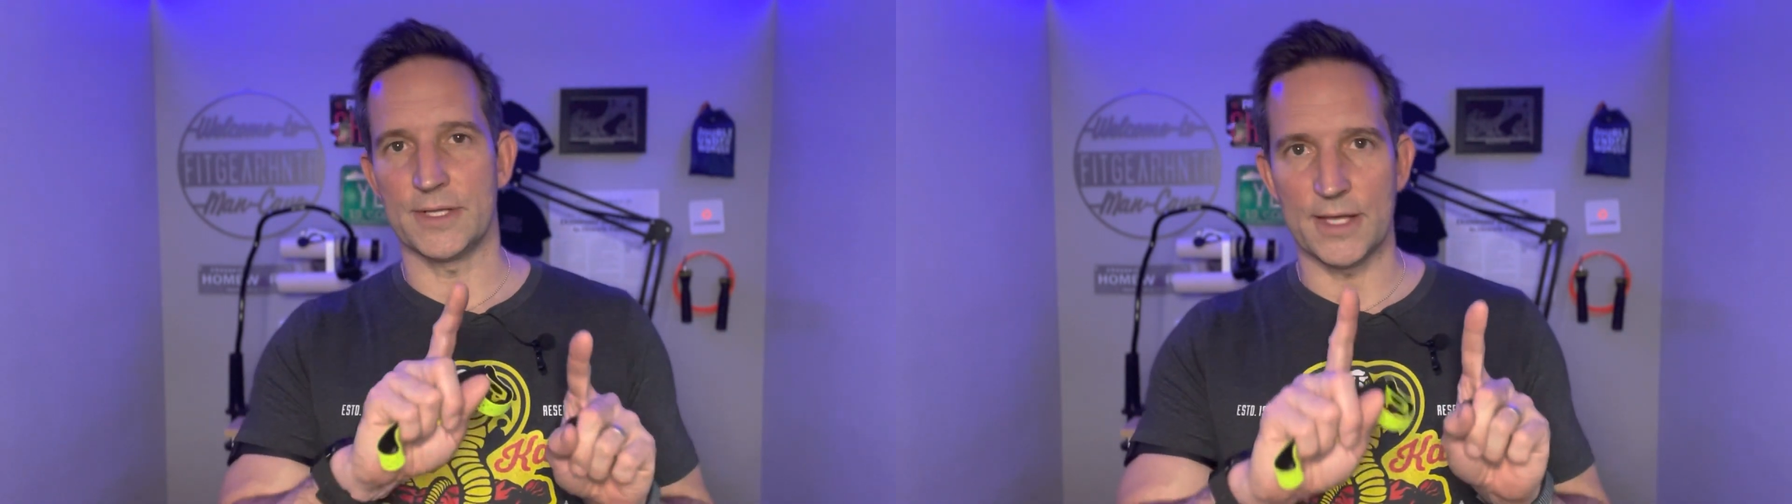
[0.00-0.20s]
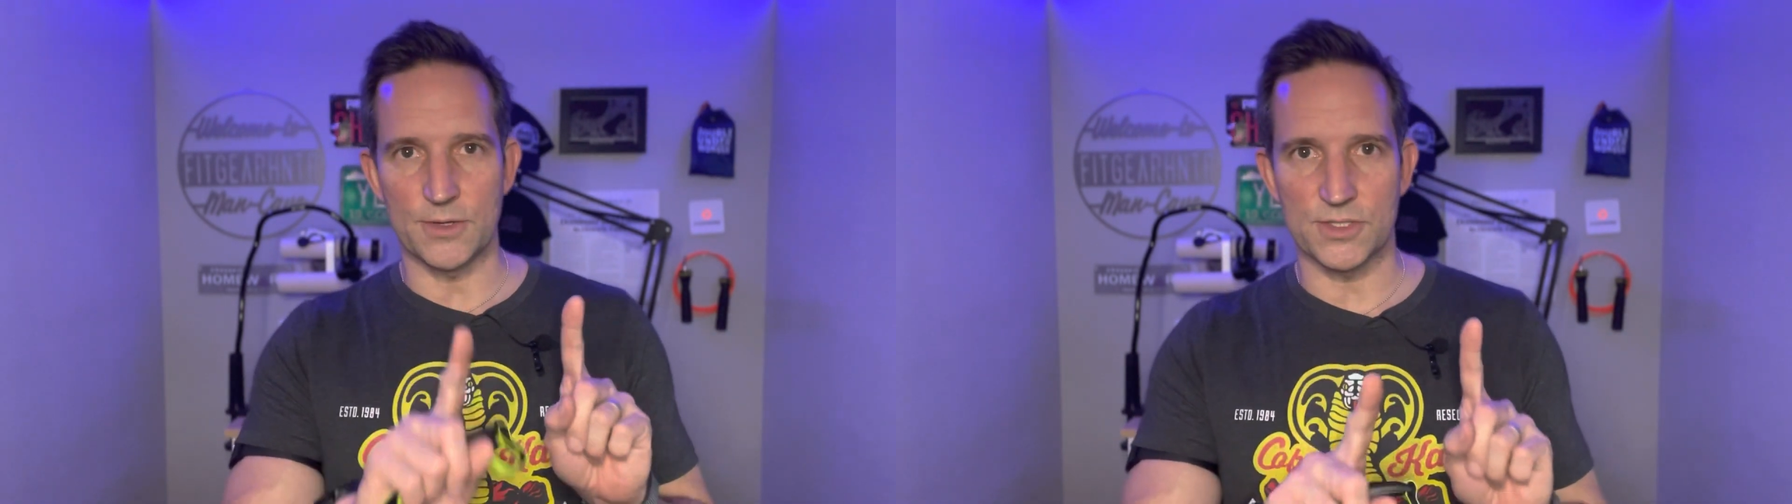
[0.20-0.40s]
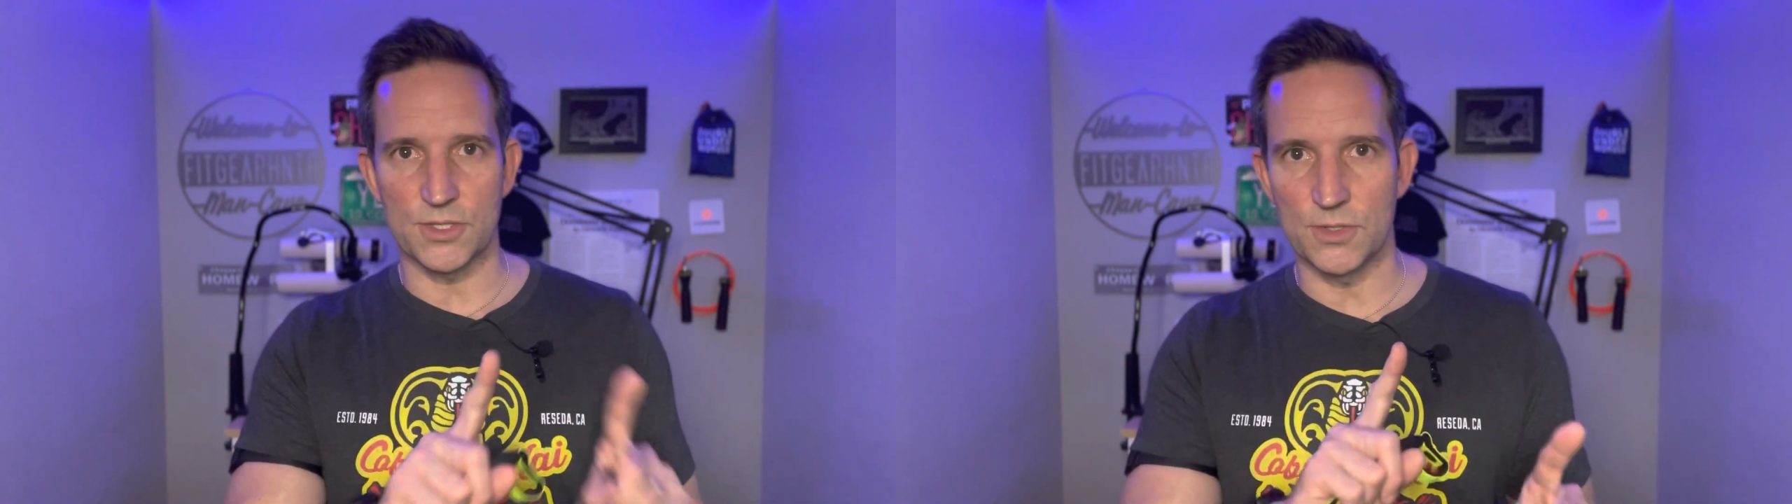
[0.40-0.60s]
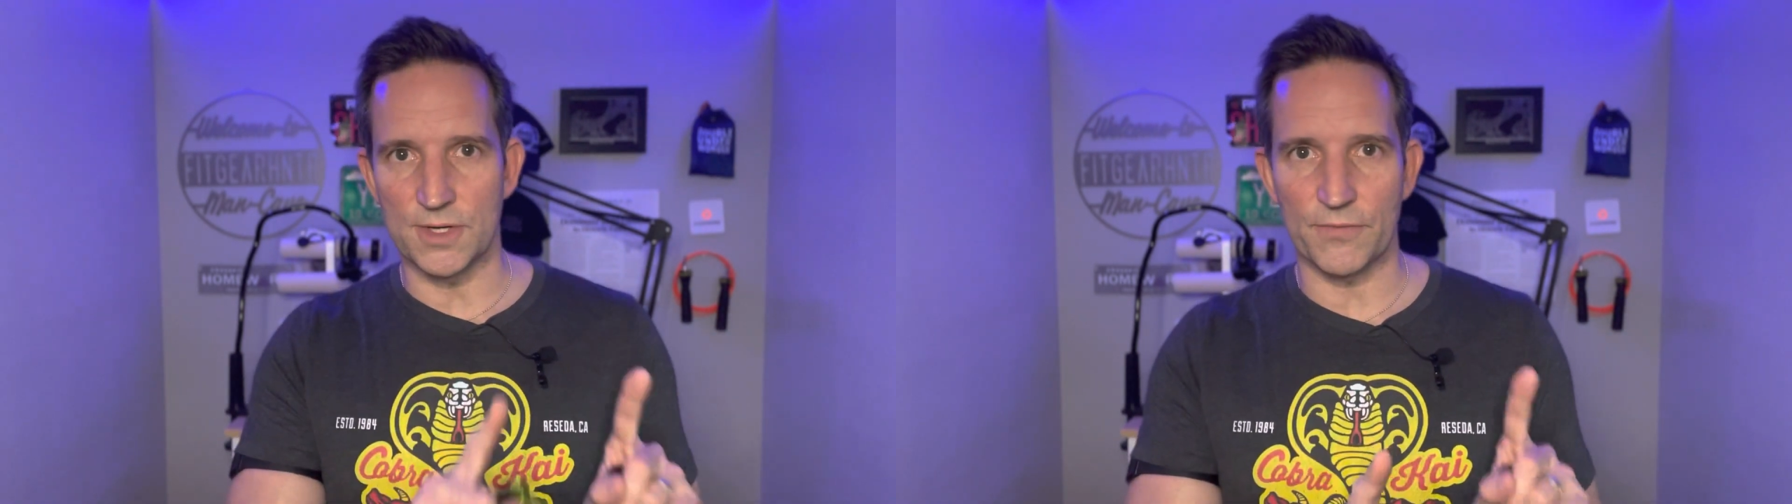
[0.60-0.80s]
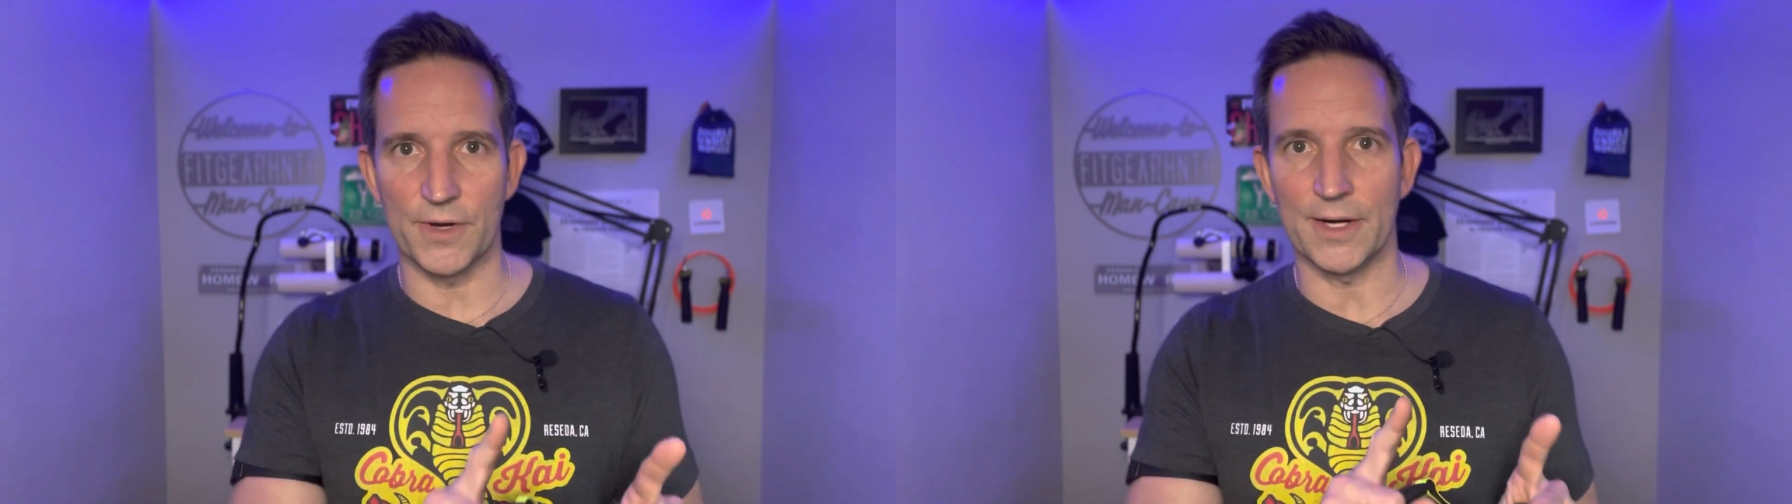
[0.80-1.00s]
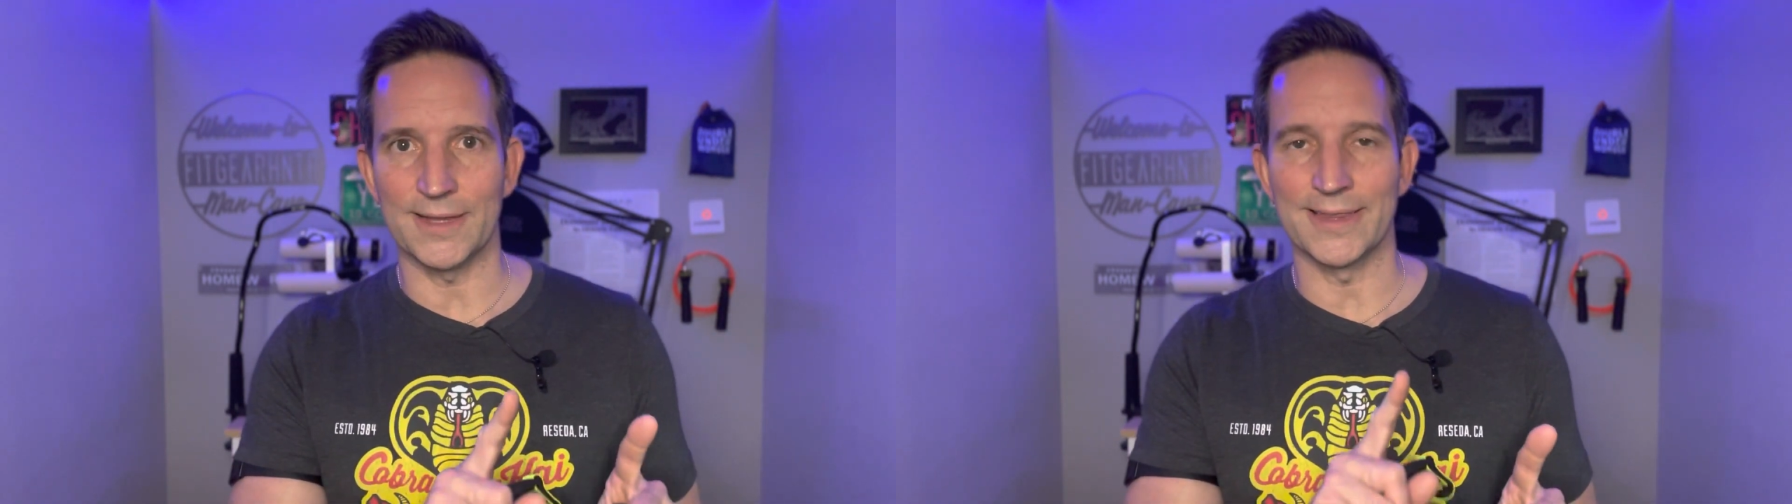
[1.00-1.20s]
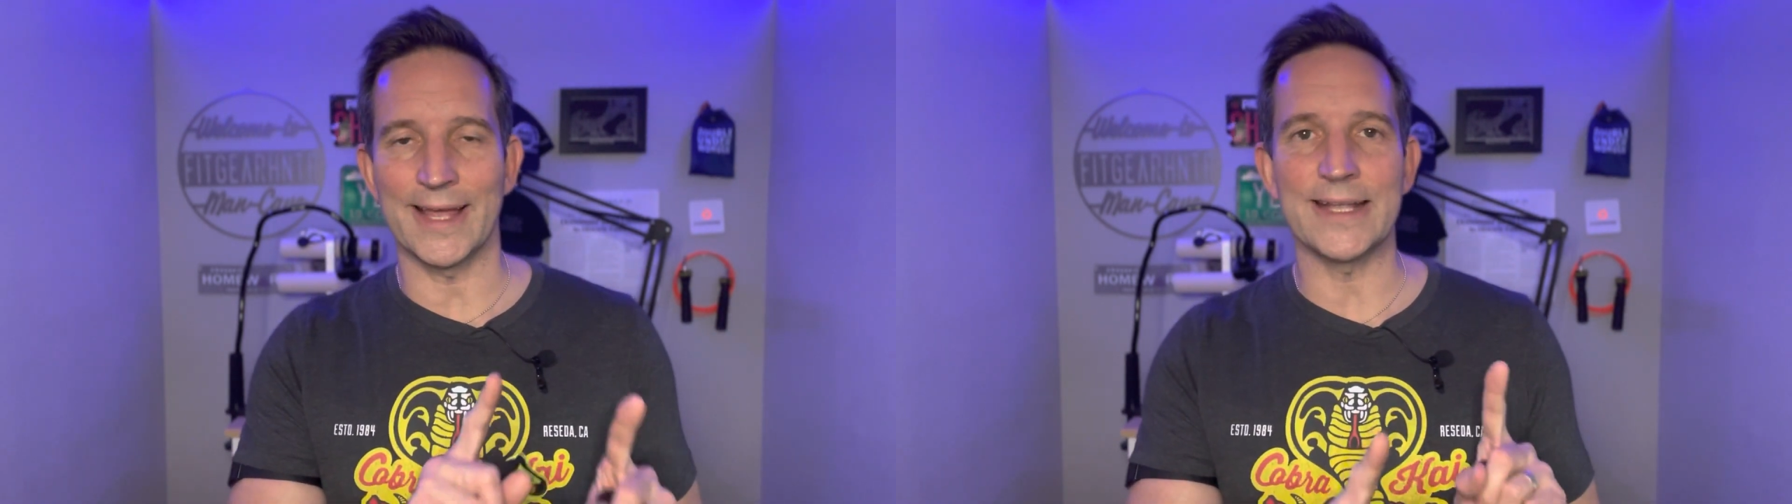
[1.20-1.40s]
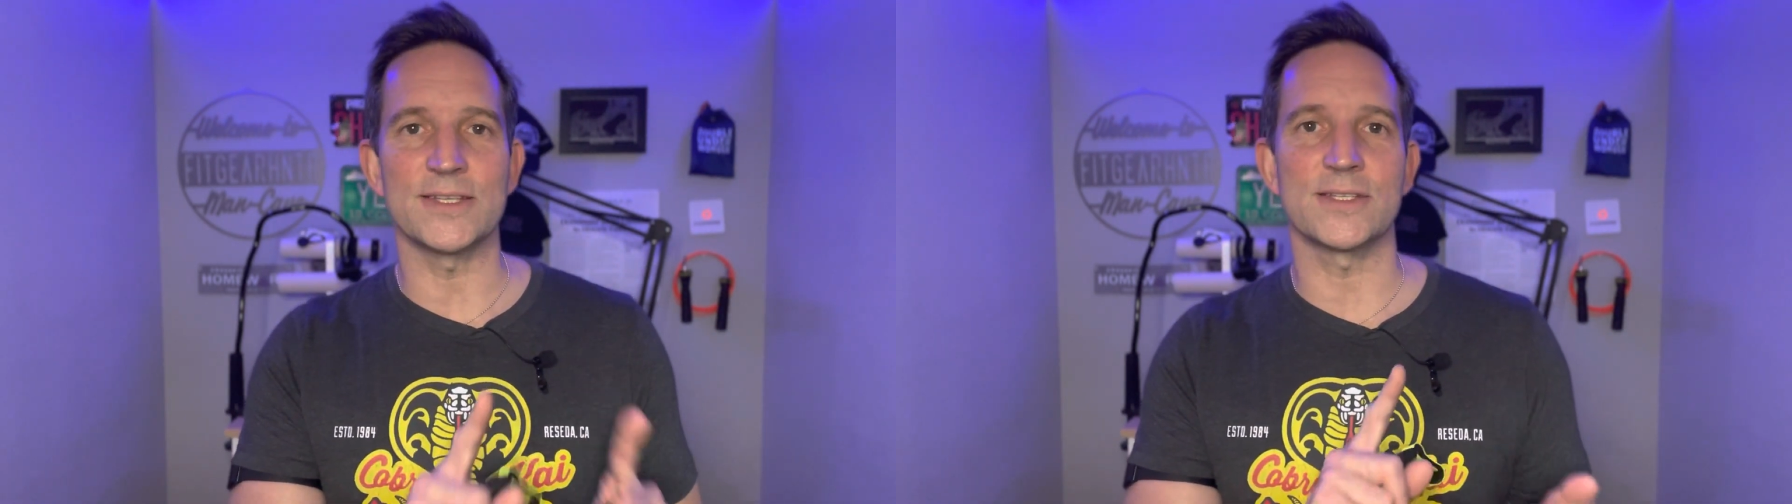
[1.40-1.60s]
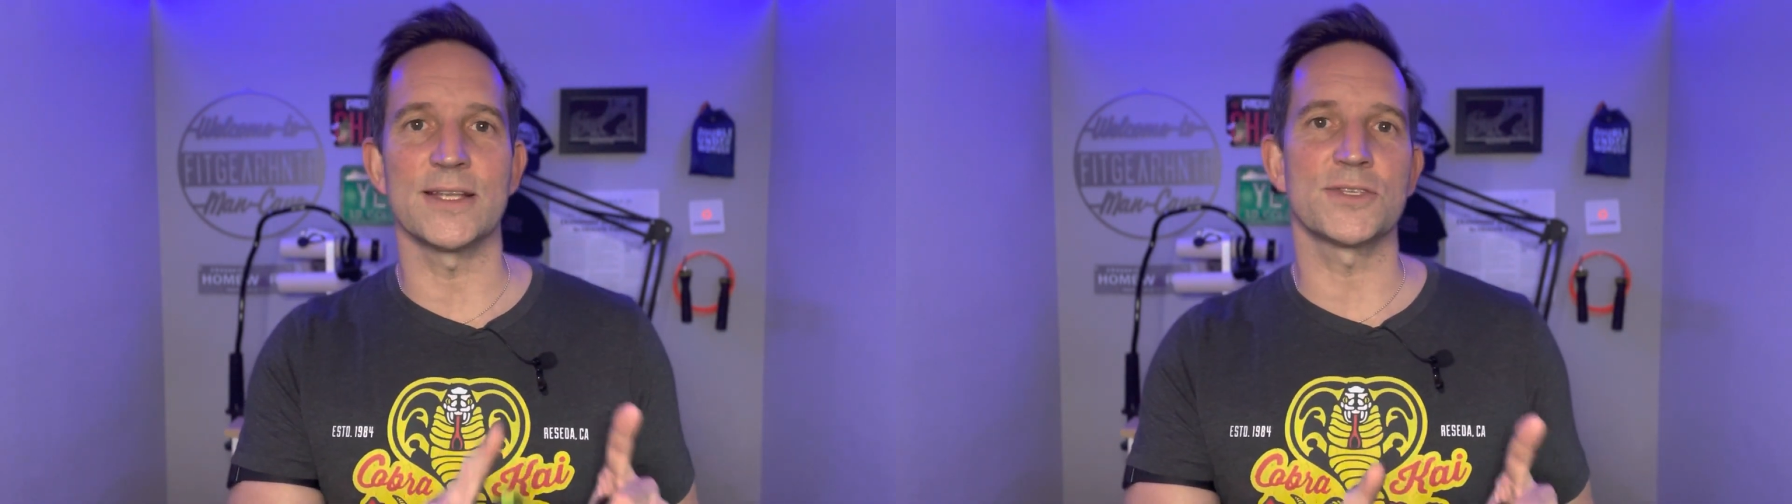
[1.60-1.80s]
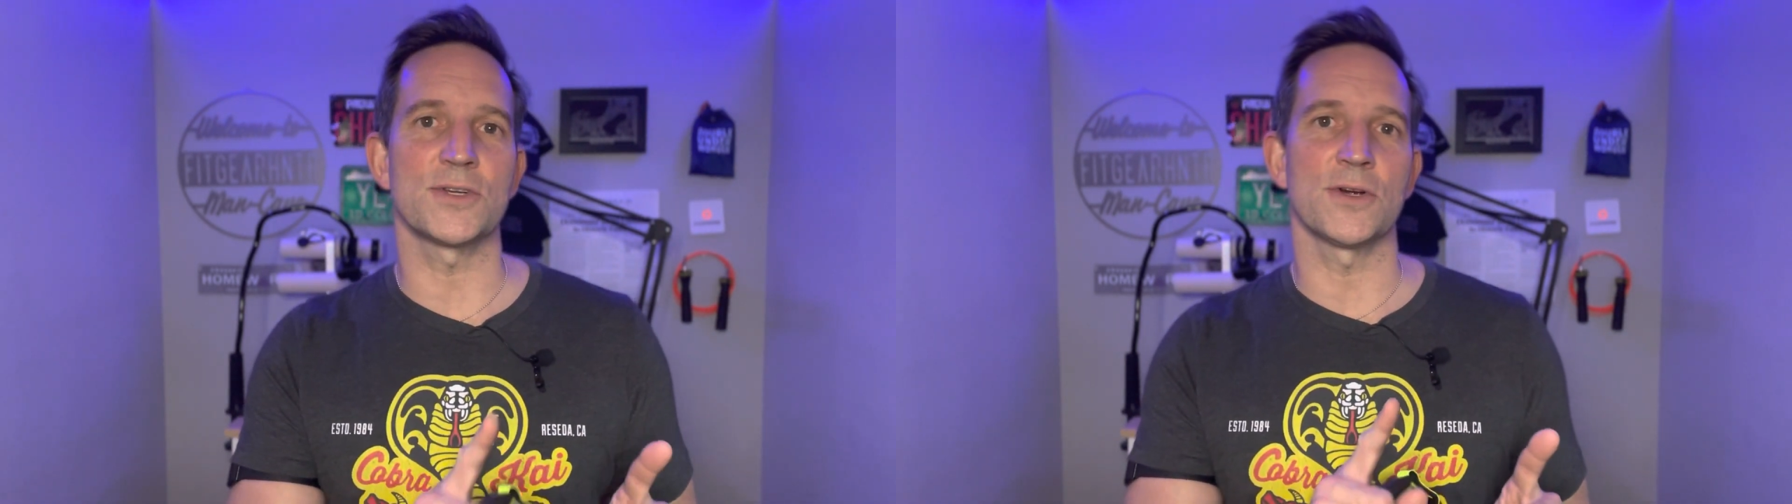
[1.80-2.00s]
they use two different light
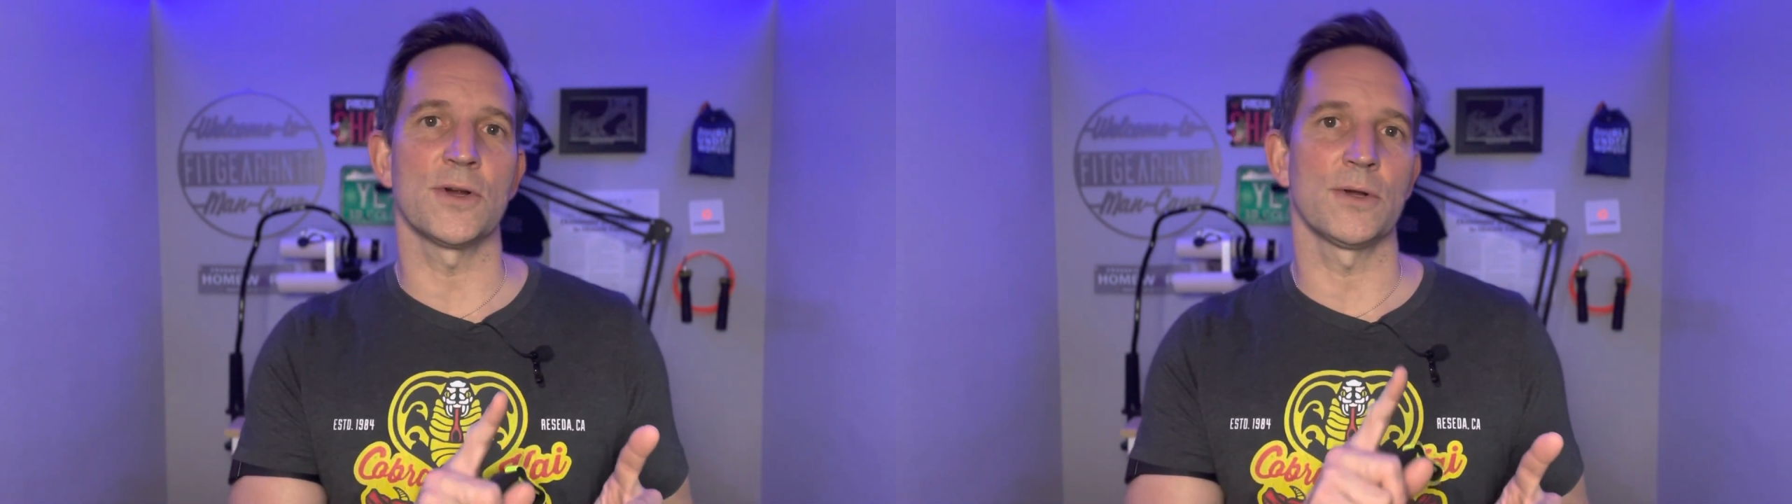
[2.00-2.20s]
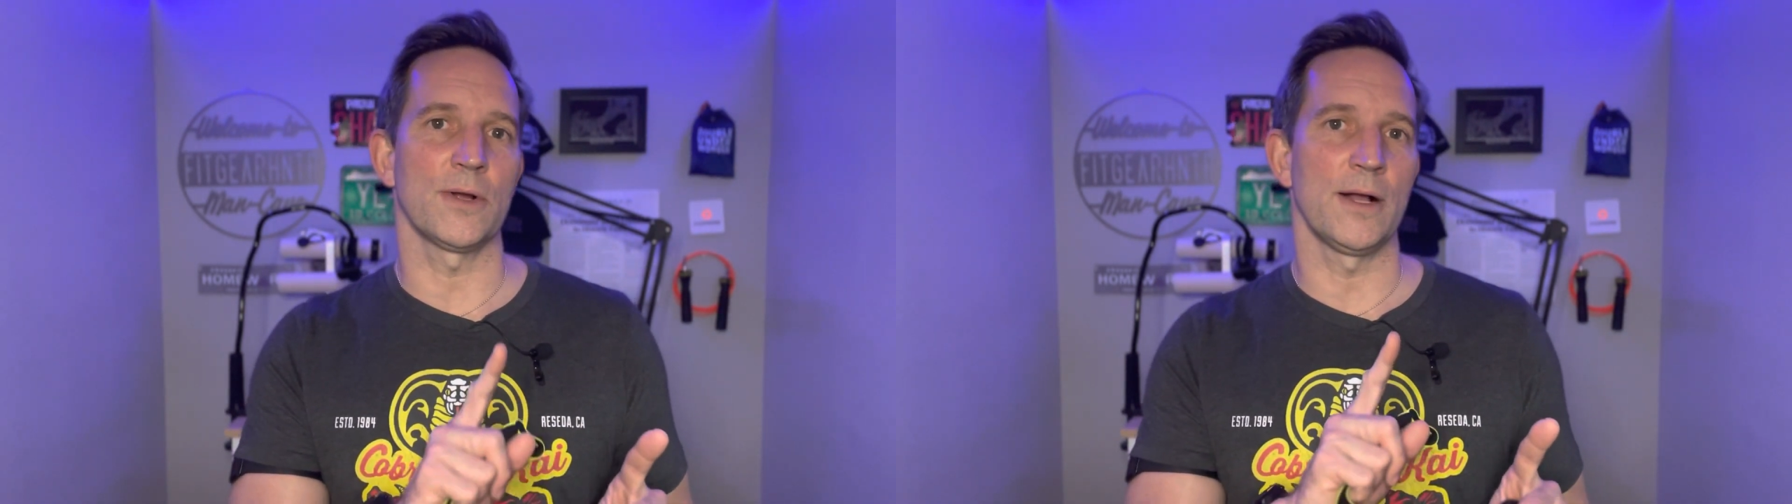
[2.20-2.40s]
sensor